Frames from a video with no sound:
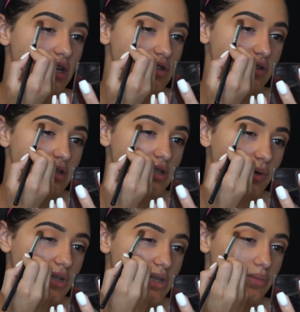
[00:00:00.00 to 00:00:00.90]
So this is
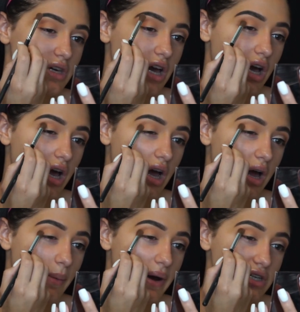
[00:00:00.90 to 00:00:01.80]
going to be
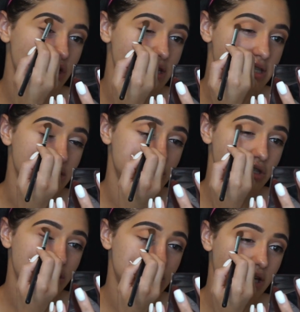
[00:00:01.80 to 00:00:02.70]
my
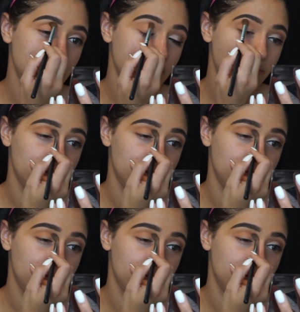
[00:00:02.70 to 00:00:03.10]
transition shade,